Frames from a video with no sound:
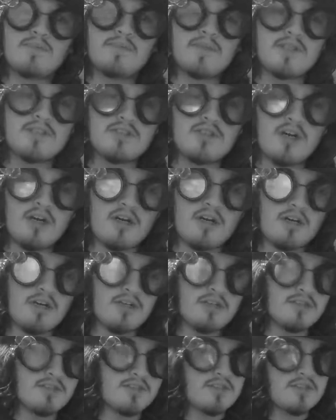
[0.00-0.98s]
the
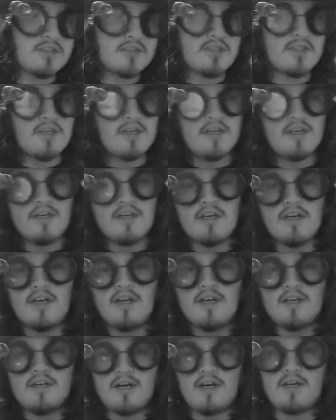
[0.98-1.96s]
stars.
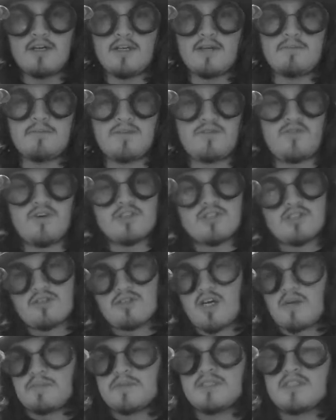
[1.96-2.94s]
I am Professor
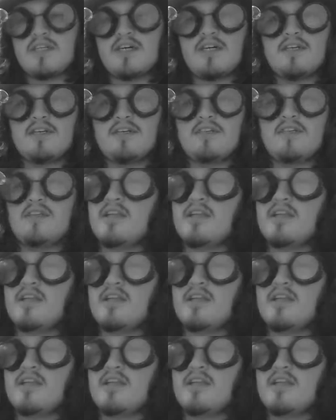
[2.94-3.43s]
Copperstein.